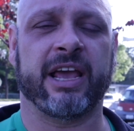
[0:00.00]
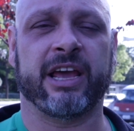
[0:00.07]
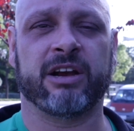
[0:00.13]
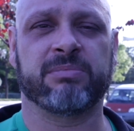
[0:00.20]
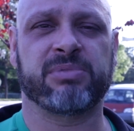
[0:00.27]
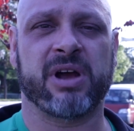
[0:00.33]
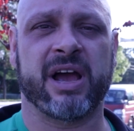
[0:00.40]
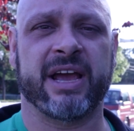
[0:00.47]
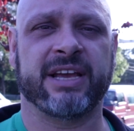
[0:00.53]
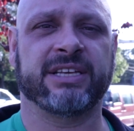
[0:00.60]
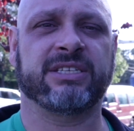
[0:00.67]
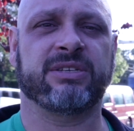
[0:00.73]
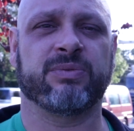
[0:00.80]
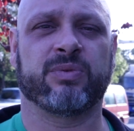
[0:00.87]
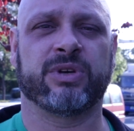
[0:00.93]

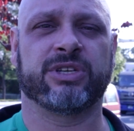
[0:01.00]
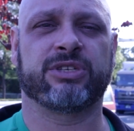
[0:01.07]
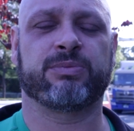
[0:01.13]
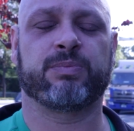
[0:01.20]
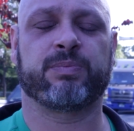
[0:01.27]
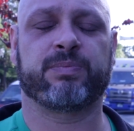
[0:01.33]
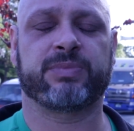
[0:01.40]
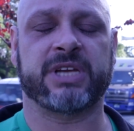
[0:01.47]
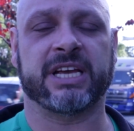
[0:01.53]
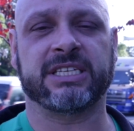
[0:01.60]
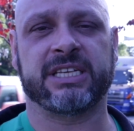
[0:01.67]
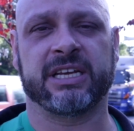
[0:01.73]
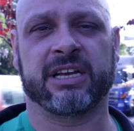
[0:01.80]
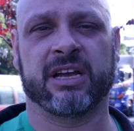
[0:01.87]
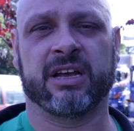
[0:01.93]
Enterprise was
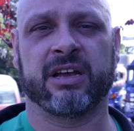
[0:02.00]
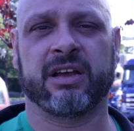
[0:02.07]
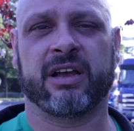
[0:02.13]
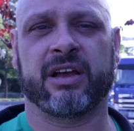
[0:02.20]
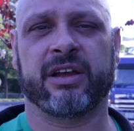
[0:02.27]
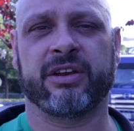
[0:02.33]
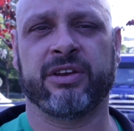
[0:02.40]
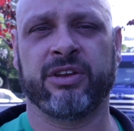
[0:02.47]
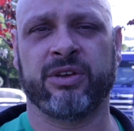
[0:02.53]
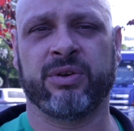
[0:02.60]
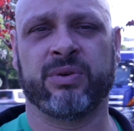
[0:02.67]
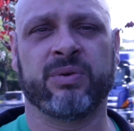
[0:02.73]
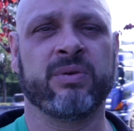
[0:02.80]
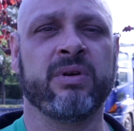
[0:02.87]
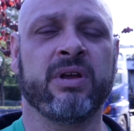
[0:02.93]
testing a
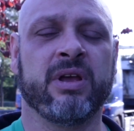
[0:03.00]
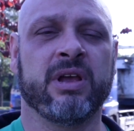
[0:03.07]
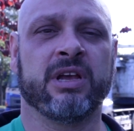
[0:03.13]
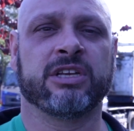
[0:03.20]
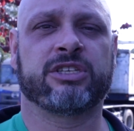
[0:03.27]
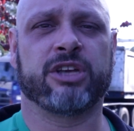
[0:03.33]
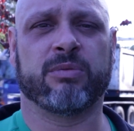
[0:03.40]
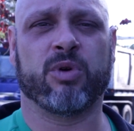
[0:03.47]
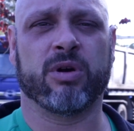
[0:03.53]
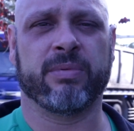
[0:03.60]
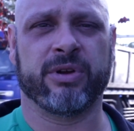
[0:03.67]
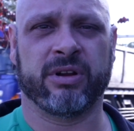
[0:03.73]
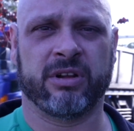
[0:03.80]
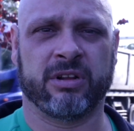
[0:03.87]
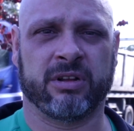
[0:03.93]
new
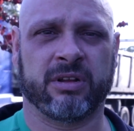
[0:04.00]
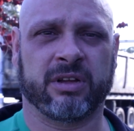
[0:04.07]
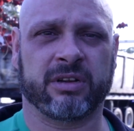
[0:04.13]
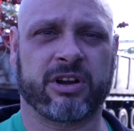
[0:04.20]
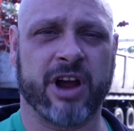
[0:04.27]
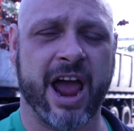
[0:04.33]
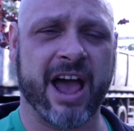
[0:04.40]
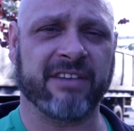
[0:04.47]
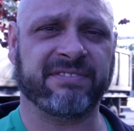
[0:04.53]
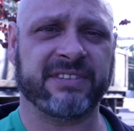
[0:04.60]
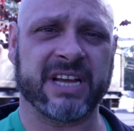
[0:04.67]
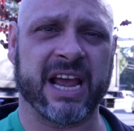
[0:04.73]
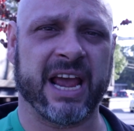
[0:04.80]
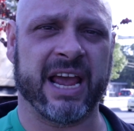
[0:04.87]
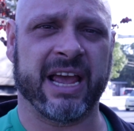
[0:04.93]
suborbital craft,
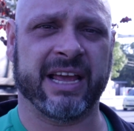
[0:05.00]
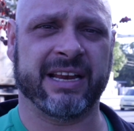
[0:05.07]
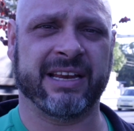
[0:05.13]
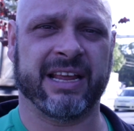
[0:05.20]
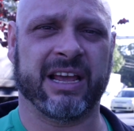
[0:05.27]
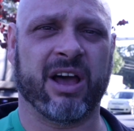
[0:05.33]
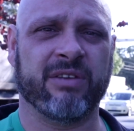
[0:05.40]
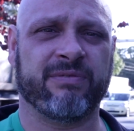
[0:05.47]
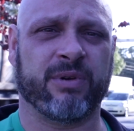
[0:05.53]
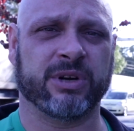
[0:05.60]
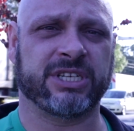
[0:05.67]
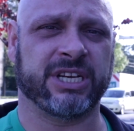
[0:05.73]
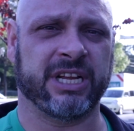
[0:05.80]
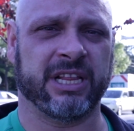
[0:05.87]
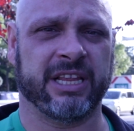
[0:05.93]
and
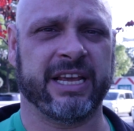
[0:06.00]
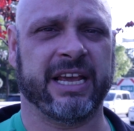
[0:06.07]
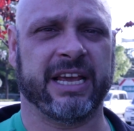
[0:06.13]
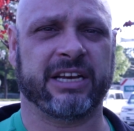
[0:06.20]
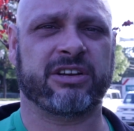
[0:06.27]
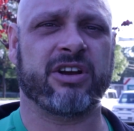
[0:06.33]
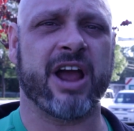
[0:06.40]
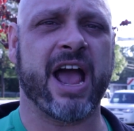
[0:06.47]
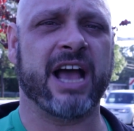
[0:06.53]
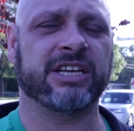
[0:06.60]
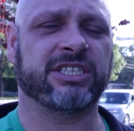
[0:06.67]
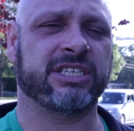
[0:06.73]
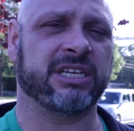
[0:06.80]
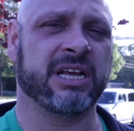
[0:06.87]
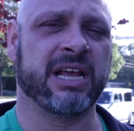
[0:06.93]
unfortunately it
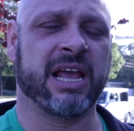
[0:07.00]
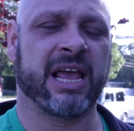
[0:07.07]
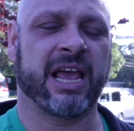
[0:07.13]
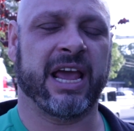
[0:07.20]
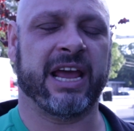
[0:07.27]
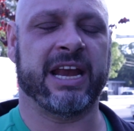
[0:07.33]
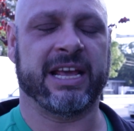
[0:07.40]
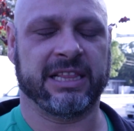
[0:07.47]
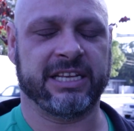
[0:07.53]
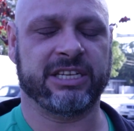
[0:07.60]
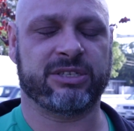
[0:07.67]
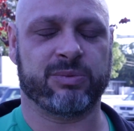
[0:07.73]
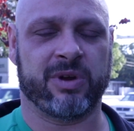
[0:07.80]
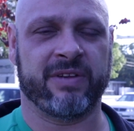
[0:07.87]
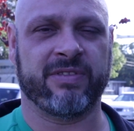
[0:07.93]
crashed, and at
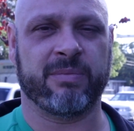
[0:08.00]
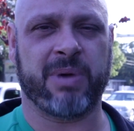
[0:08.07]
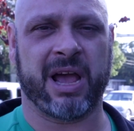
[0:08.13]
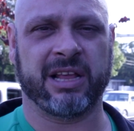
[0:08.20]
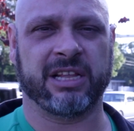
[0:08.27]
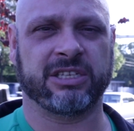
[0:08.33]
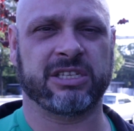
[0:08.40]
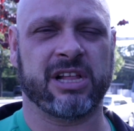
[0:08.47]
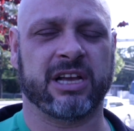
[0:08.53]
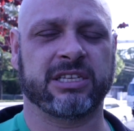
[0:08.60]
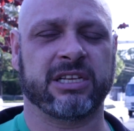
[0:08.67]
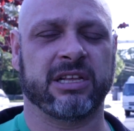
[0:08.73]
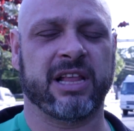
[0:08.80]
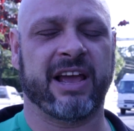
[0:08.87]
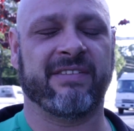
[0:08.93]
least one of the pilots
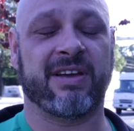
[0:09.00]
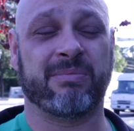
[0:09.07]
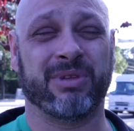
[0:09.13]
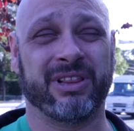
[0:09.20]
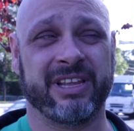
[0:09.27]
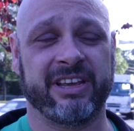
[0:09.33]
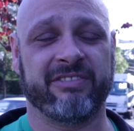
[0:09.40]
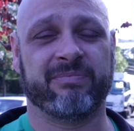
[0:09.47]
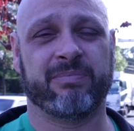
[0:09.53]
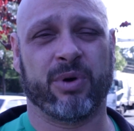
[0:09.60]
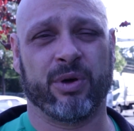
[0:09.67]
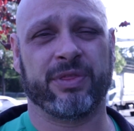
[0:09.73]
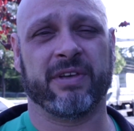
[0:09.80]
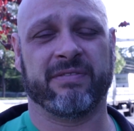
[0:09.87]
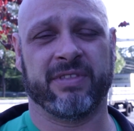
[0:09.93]
lost their life. I believe
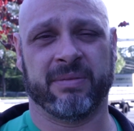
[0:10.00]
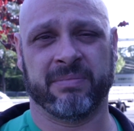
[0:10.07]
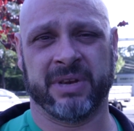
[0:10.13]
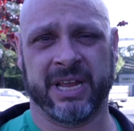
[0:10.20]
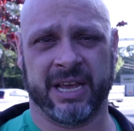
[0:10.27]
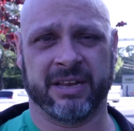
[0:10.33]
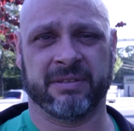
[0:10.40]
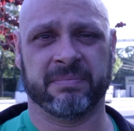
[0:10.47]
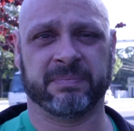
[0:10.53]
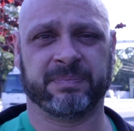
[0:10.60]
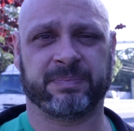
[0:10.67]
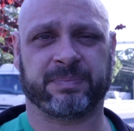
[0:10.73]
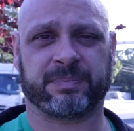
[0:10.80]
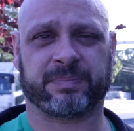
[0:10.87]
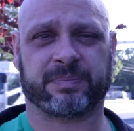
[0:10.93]
both of them did.
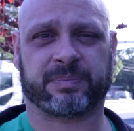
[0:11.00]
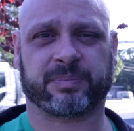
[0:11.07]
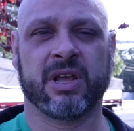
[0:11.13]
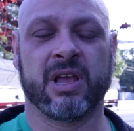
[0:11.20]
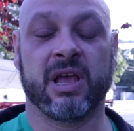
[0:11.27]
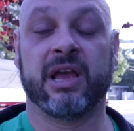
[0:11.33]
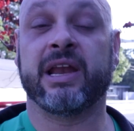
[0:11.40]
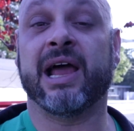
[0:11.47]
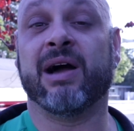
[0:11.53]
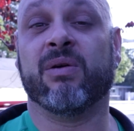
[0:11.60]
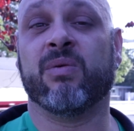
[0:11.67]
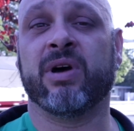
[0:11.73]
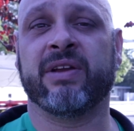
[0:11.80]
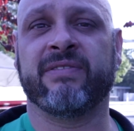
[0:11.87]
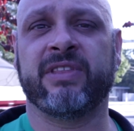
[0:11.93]
Now,
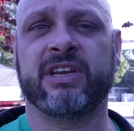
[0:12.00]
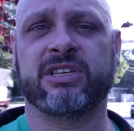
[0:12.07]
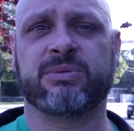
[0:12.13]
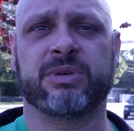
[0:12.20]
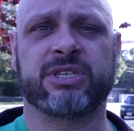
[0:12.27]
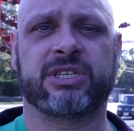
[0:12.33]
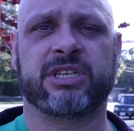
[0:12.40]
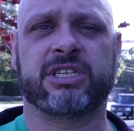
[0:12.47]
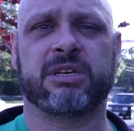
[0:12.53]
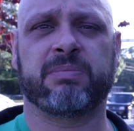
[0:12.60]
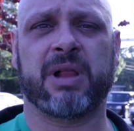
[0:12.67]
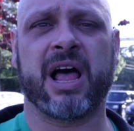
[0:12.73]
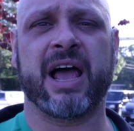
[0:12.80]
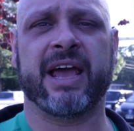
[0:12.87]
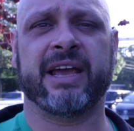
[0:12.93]
one of these was to
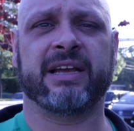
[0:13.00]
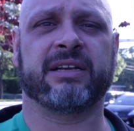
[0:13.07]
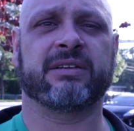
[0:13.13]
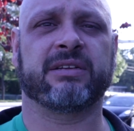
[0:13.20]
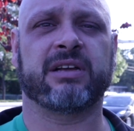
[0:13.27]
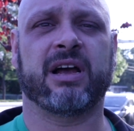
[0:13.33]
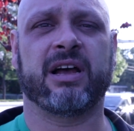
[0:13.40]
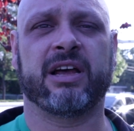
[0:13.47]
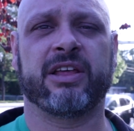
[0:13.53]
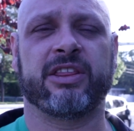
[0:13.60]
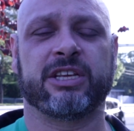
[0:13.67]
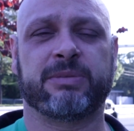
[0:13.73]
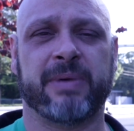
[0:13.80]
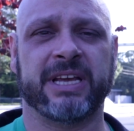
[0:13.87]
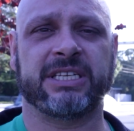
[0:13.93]
supply
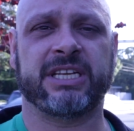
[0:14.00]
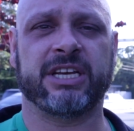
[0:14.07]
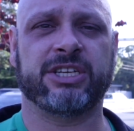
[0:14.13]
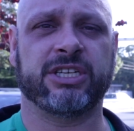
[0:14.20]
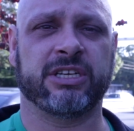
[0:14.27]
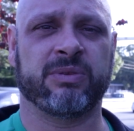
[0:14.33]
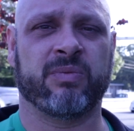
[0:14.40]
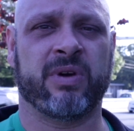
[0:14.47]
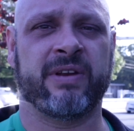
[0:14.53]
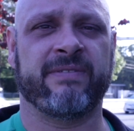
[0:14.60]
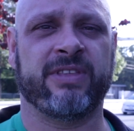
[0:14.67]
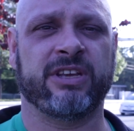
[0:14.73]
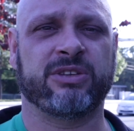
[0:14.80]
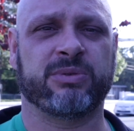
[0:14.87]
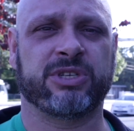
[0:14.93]
the space station, and one
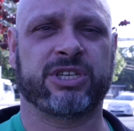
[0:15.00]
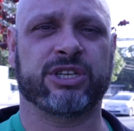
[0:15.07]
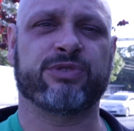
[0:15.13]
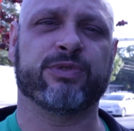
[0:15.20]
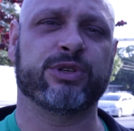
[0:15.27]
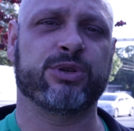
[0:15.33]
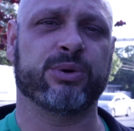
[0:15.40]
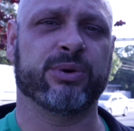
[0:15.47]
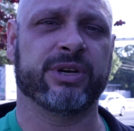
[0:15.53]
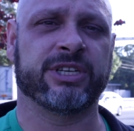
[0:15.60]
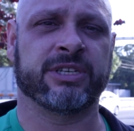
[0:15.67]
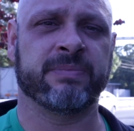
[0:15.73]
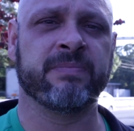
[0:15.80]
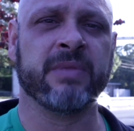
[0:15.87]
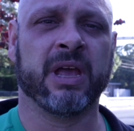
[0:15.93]
of these was just for
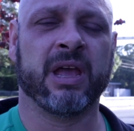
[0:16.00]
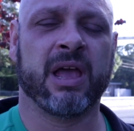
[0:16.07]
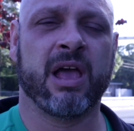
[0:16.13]
tourism.